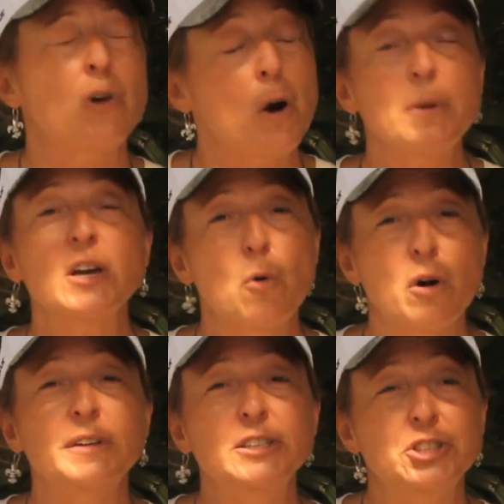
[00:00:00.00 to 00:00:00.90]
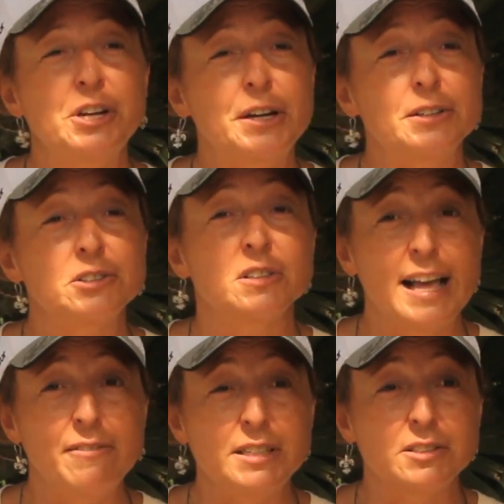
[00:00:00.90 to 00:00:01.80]
Army Corps of Engineers
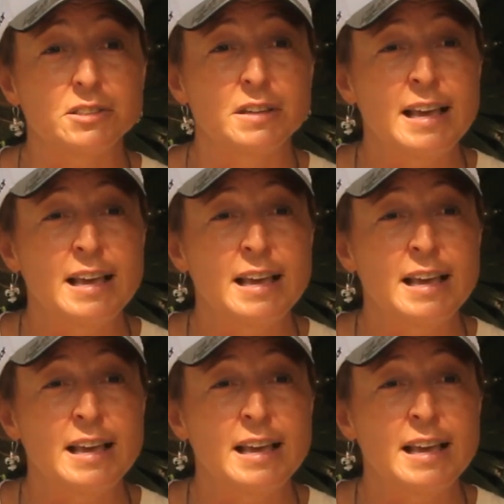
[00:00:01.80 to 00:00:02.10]
levees.